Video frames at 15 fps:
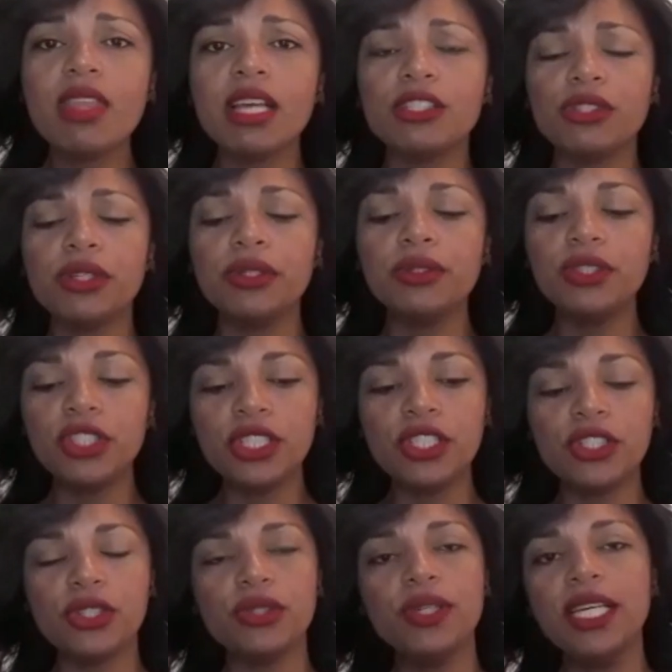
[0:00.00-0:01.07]
So just
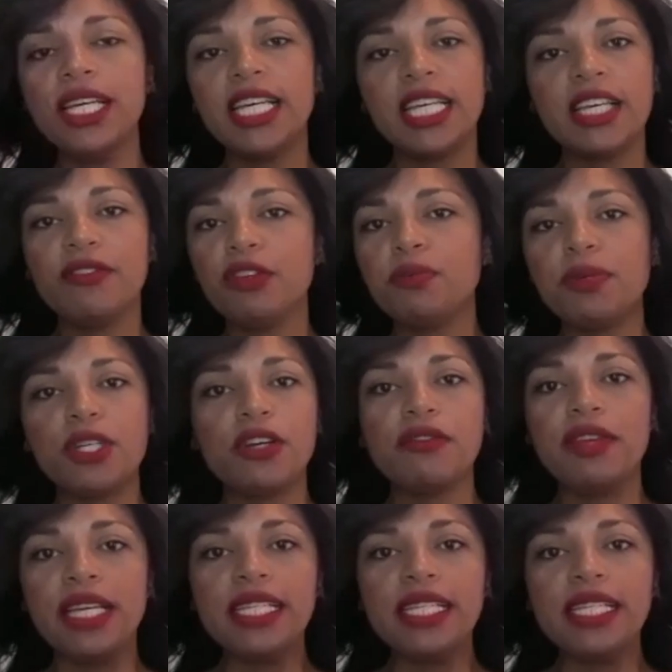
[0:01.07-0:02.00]
to give you a bit of